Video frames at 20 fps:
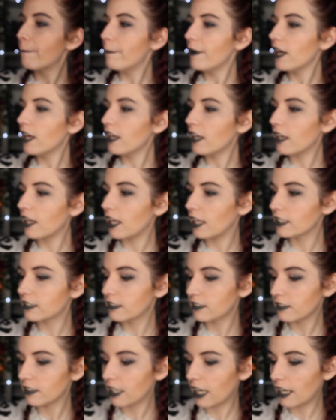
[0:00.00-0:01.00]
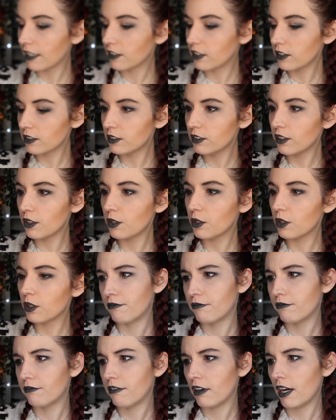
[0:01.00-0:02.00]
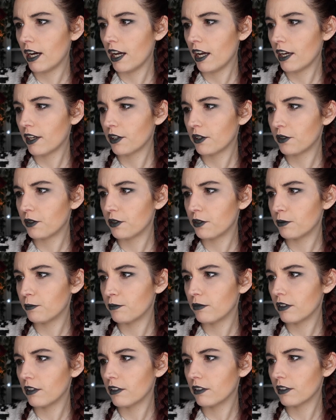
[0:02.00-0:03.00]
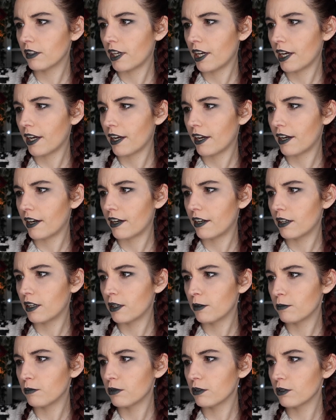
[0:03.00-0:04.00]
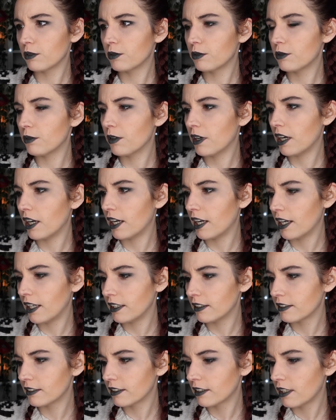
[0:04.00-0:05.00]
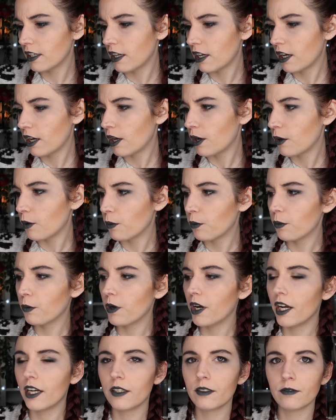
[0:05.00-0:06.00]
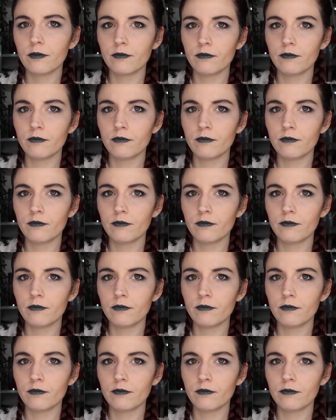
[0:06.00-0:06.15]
But I don't know, fire, blonde hair, blue eyes. What?